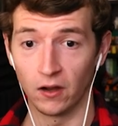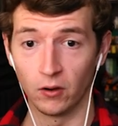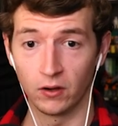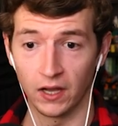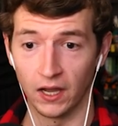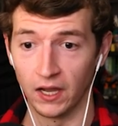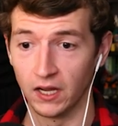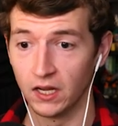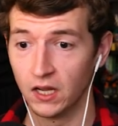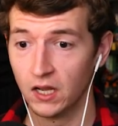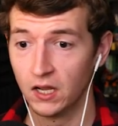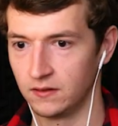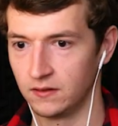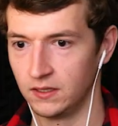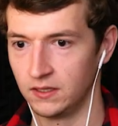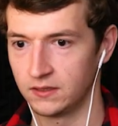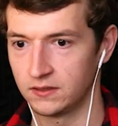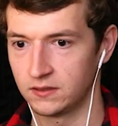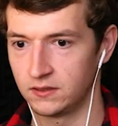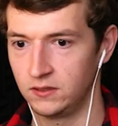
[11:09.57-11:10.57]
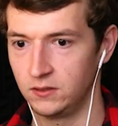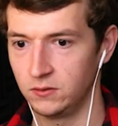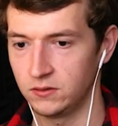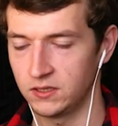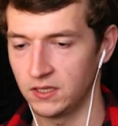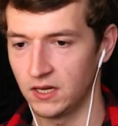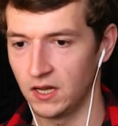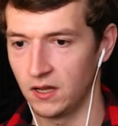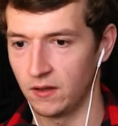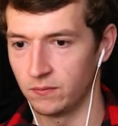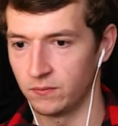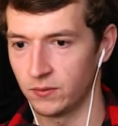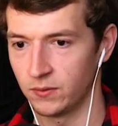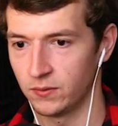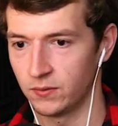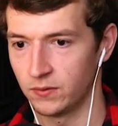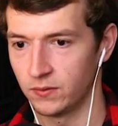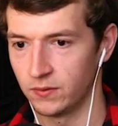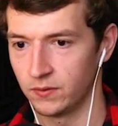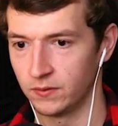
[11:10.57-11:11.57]
Okay, it's using up,
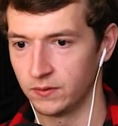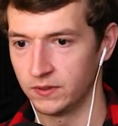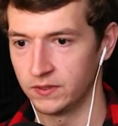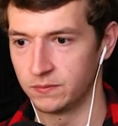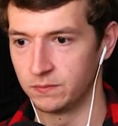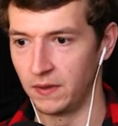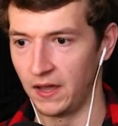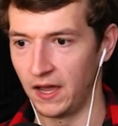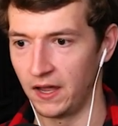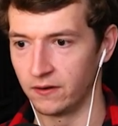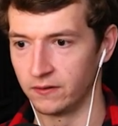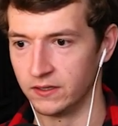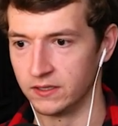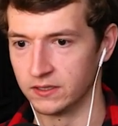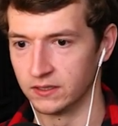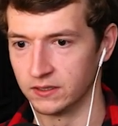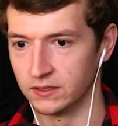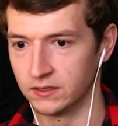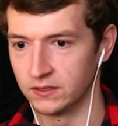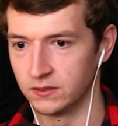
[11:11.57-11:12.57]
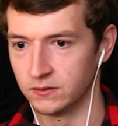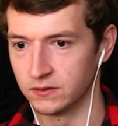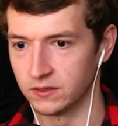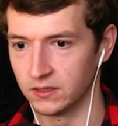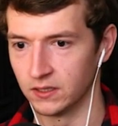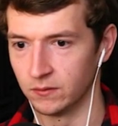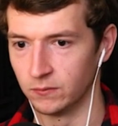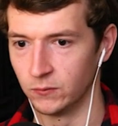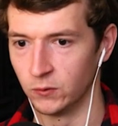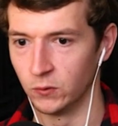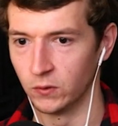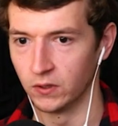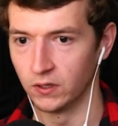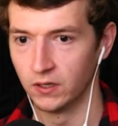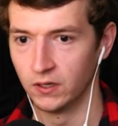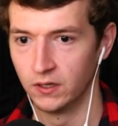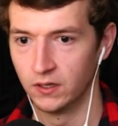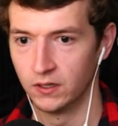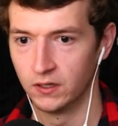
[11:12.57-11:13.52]
well this battery's at least using up more.